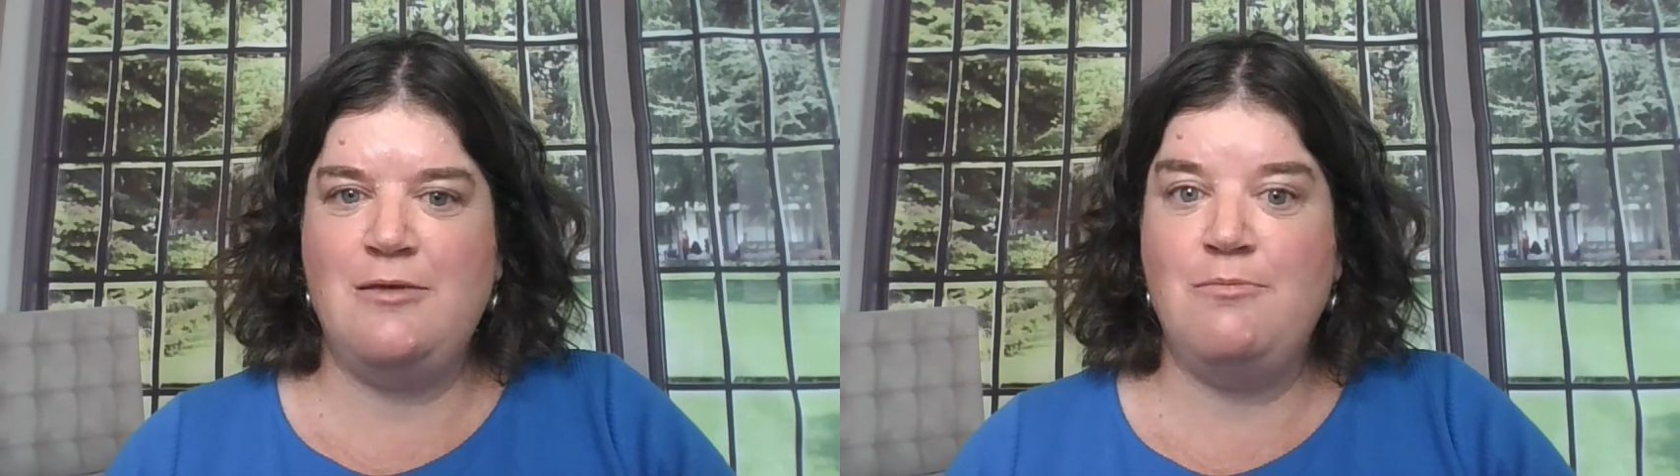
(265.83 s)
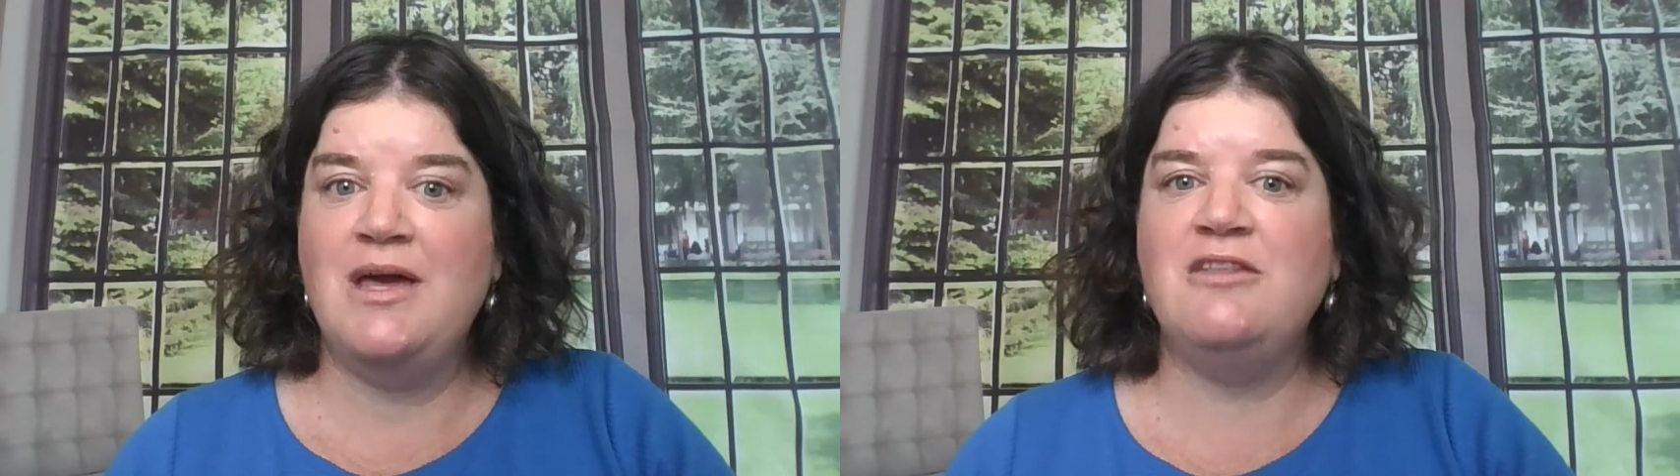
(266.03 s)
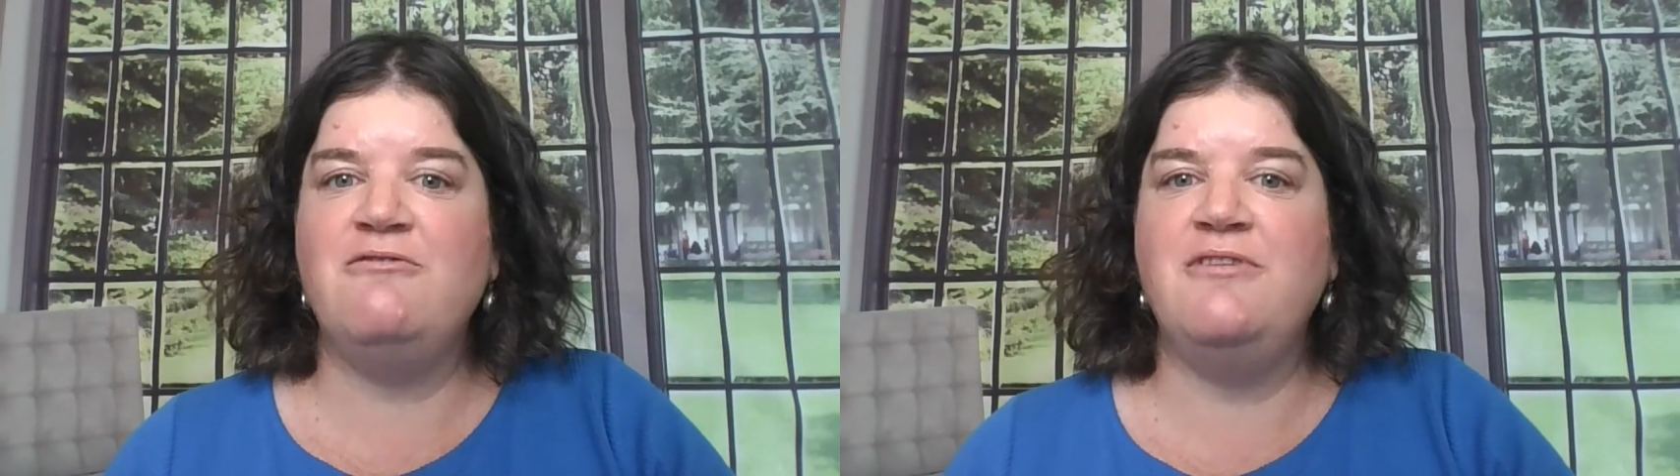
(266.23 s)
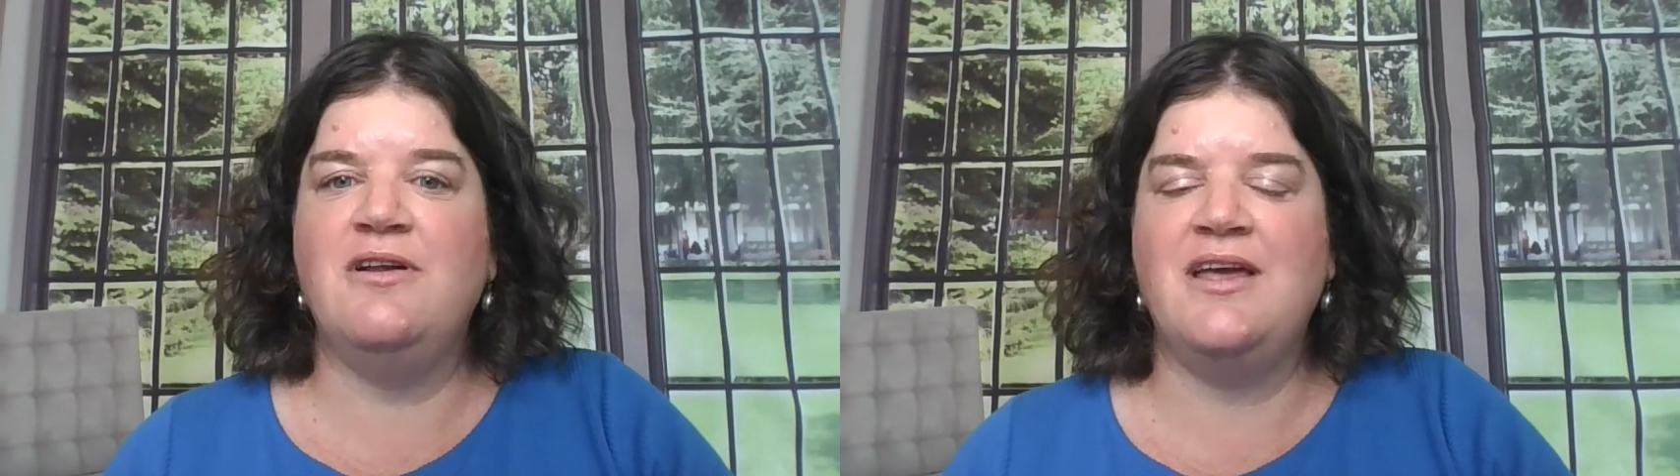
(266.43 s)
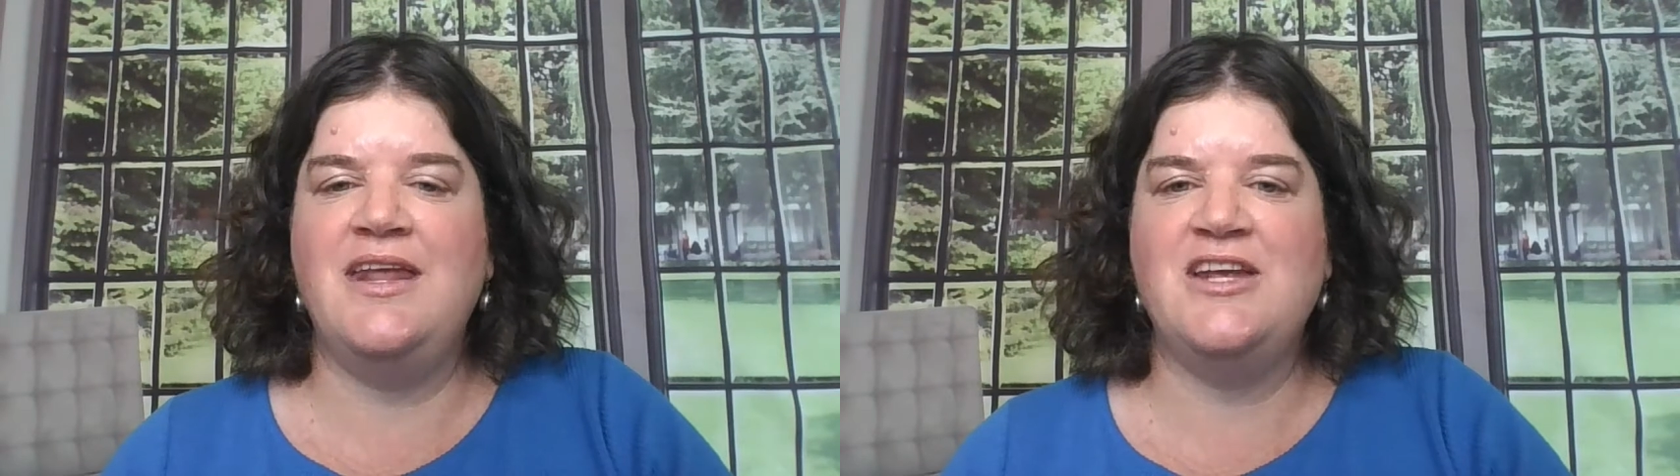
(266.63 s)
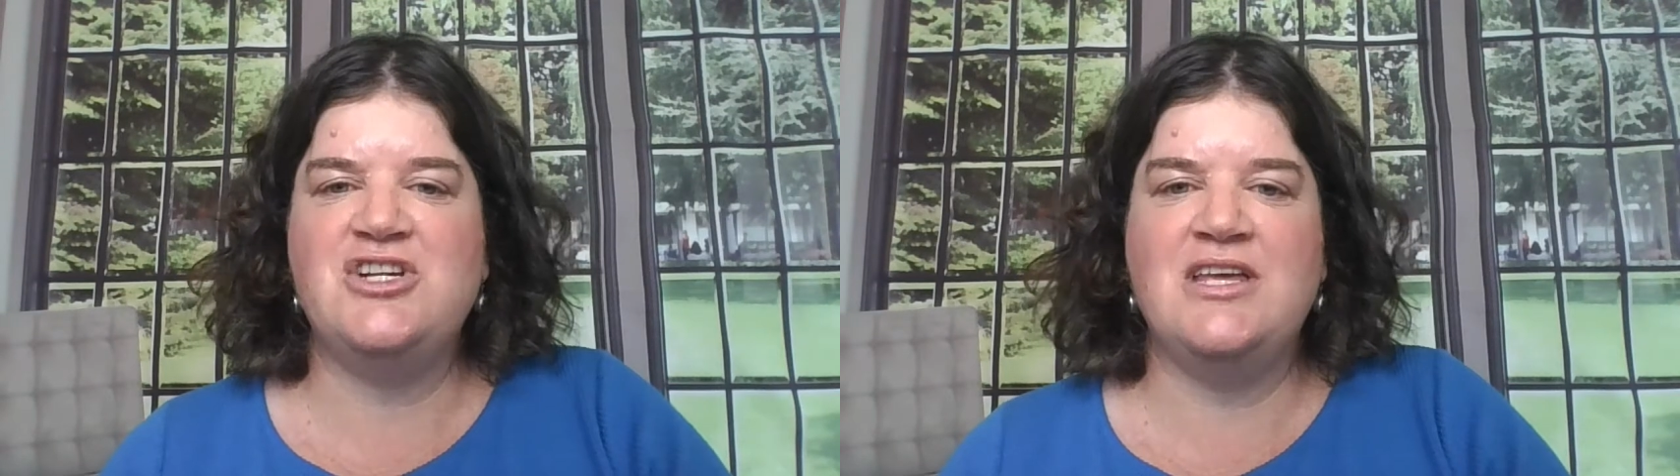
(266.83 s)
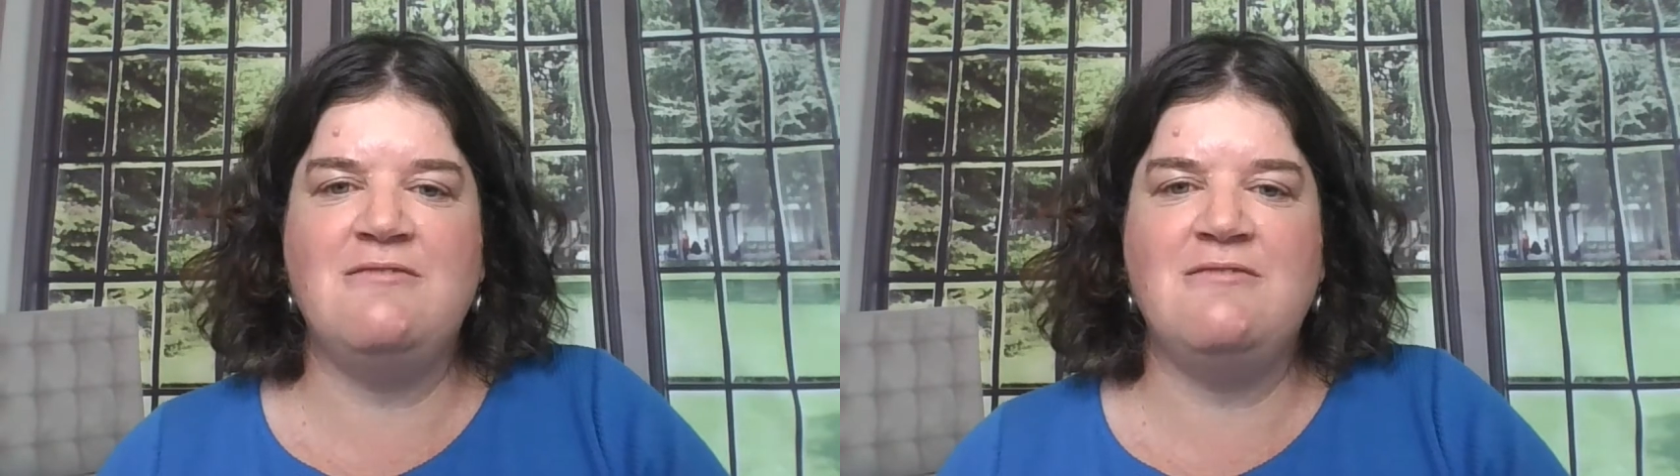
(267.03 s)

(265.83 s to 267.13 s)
the mouthfeel can actually